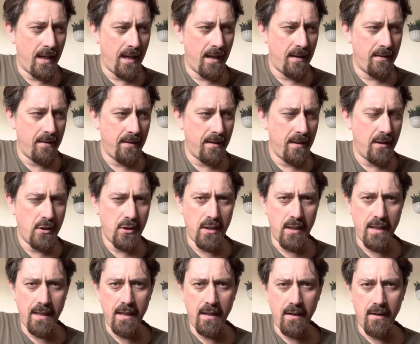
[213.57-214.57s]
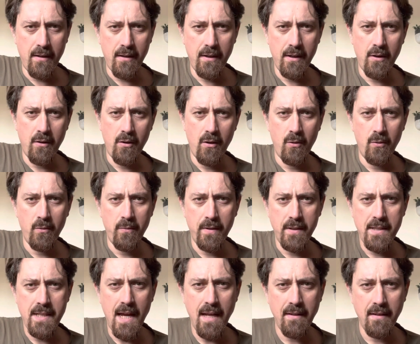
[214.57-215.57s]
And initially, I got hold of a
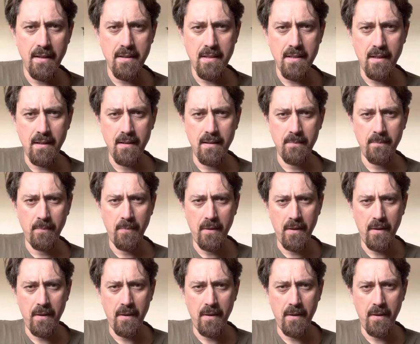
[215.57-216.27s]
tenor guitar